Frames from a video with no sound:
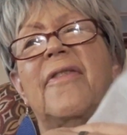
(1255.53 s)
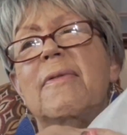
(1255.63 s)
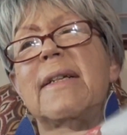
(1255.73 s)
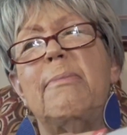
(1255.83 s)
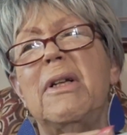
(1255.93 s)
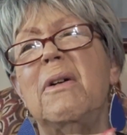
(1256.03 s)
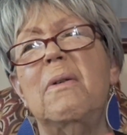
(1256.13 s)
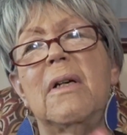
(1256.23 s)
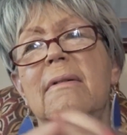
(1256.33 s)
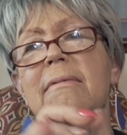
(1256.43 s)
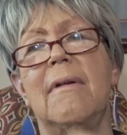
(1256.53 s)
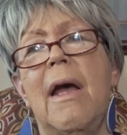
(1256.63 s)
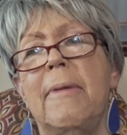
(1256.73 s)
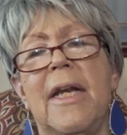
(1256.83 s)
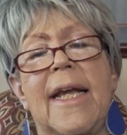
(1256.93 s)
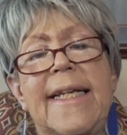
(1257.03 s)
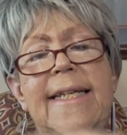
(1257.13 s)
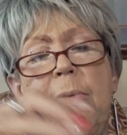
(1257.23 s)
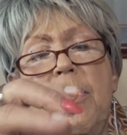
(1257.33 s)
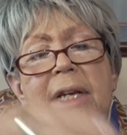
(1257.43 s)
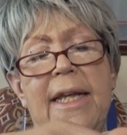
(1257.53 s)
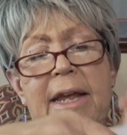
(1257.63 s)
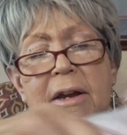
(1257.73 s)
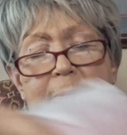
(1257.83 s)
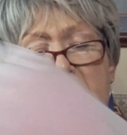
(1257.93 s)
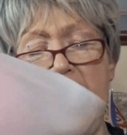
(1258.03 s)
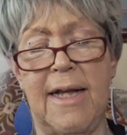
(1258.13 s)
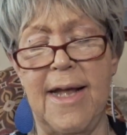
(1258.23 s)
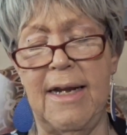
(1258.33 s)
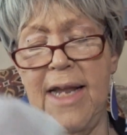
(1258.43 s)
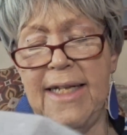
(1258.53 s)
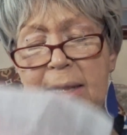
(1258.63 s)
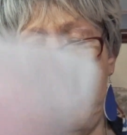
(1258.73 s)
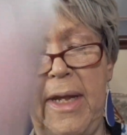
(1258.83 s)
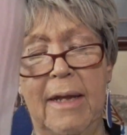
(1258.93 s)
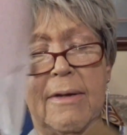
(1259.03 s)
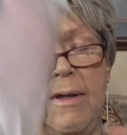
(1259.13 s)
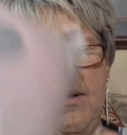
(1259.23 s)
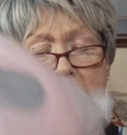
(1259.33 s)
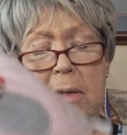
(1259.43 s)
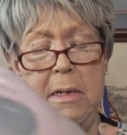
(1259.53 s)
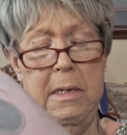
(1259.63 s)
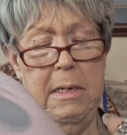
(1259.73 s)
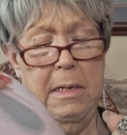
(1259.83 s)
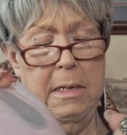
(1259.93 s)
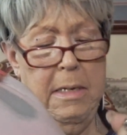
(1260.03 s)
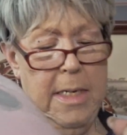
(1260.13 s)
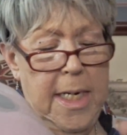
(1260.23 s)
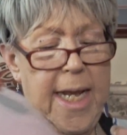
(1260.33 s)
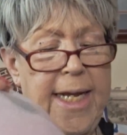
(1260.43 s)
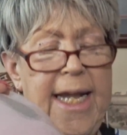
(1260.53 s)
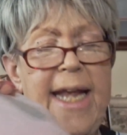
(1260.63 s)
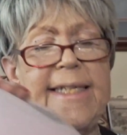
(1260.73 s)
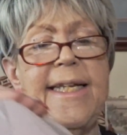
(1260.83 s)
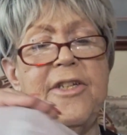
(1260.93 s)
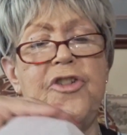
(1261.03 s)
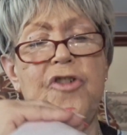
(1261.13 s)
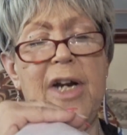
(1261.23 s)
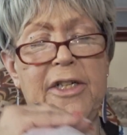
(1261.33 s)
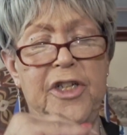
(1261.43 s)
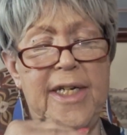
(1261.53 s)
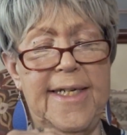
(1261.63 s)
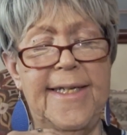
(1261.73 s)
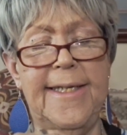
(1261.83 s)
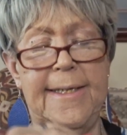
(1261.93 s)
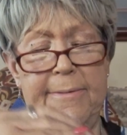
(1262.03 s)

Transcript: it was blue or, I mean, I guess I wouldn't have cared, but I kind of like the pink. And it has instructions.